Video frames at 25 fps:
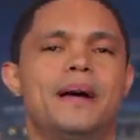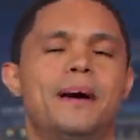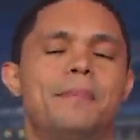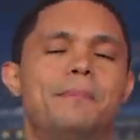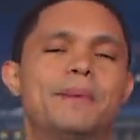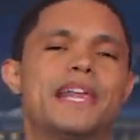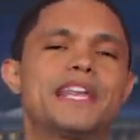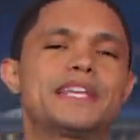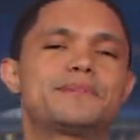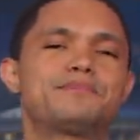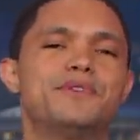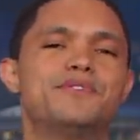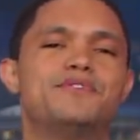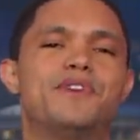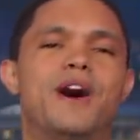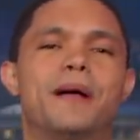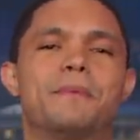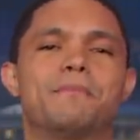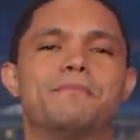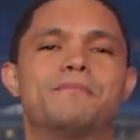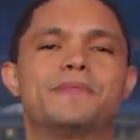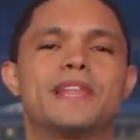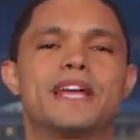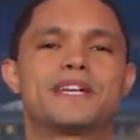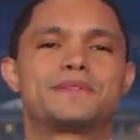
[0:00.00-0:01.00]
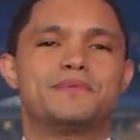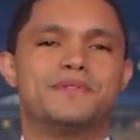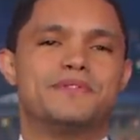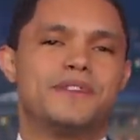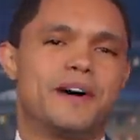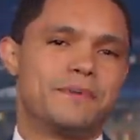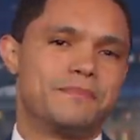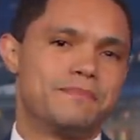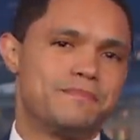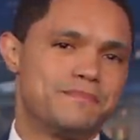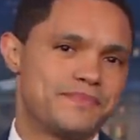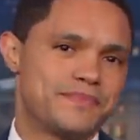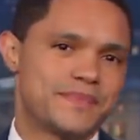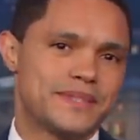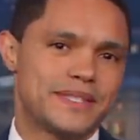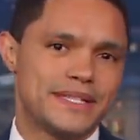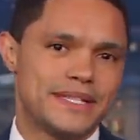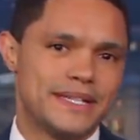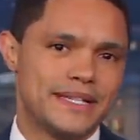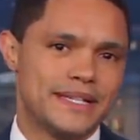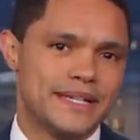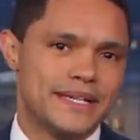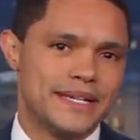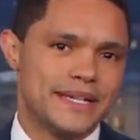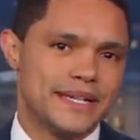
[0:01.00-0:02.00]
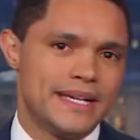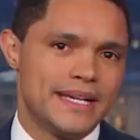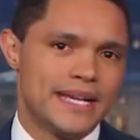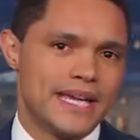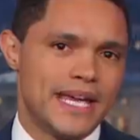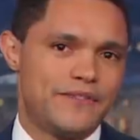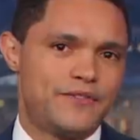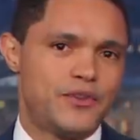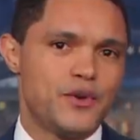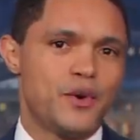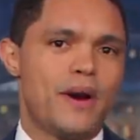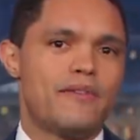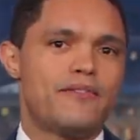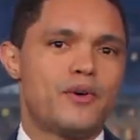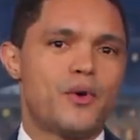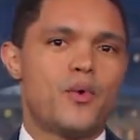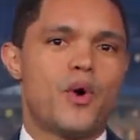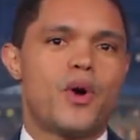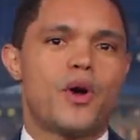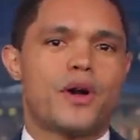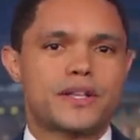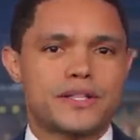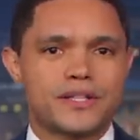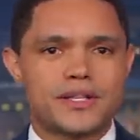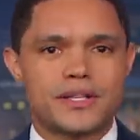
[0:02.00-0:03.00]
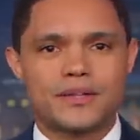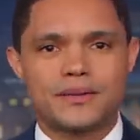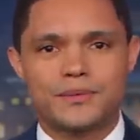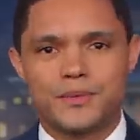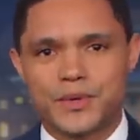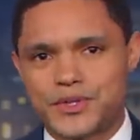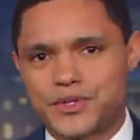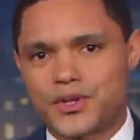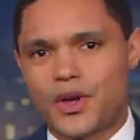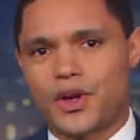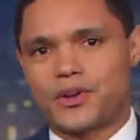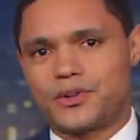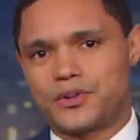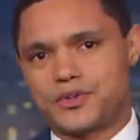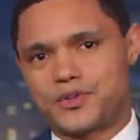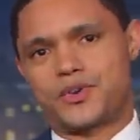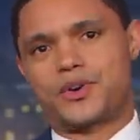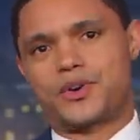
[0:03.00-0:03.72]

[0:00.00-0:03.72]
But let's move on, let's move on. If you ever worked with Donald